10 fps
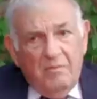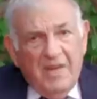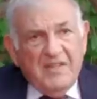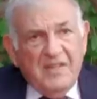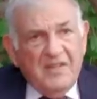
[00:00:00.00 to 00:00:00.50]

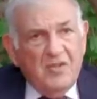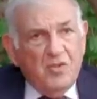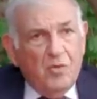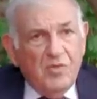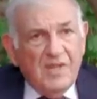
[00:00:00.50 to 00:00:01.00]
places in
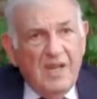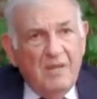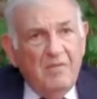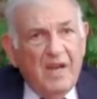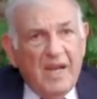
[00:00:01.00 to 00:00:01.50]

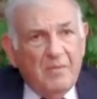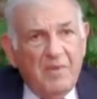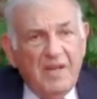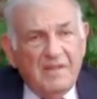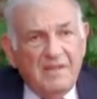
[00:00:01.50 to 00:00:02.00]
Jerusalem, like
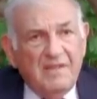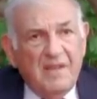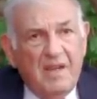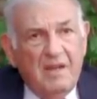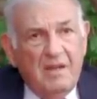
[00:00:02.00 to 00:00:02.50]
places
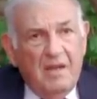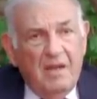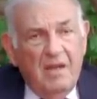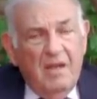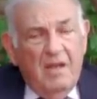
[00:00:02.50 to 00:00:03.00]
in